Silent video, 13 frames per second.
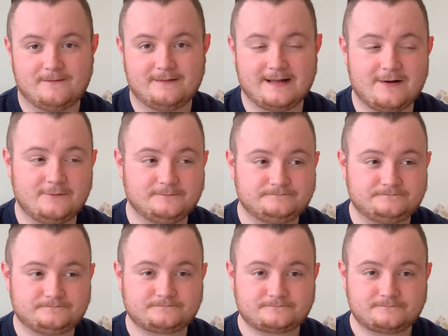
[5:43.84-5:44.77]
Now,
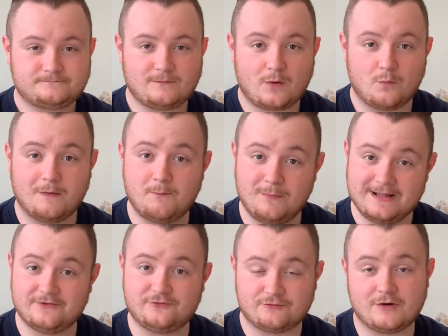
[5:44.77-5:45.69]
when we're
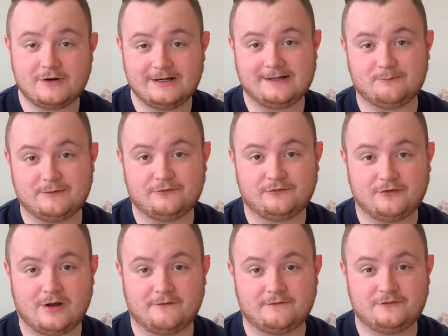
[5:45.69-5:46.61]
struggling with stuff,